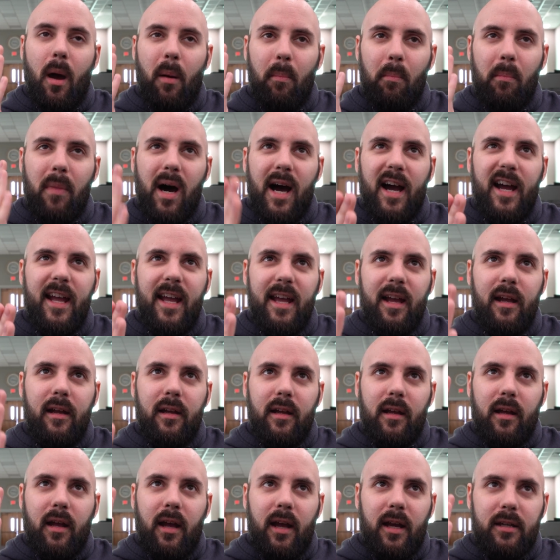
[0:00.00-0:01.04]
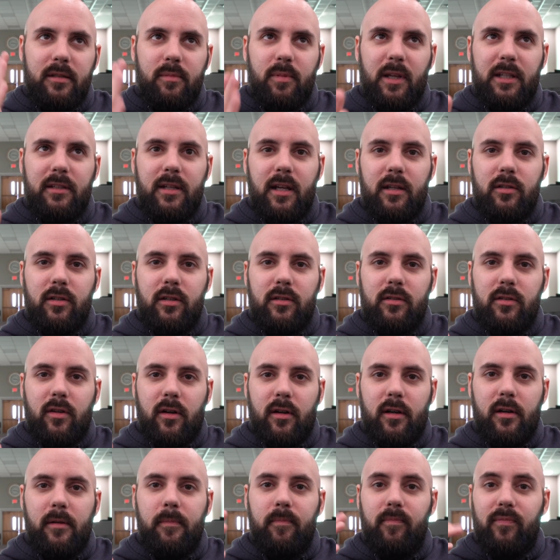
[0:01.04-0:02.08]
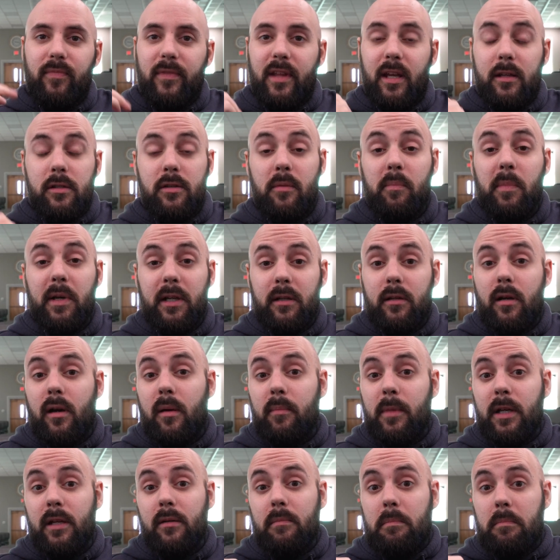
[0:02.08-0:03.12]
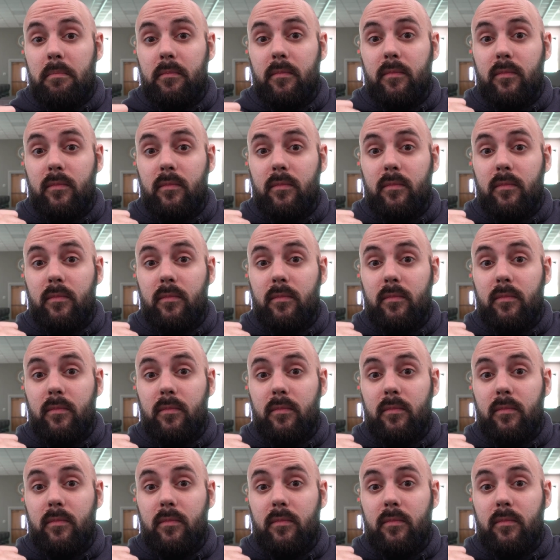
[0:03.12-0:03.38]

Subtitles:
My expectations are that you've been coming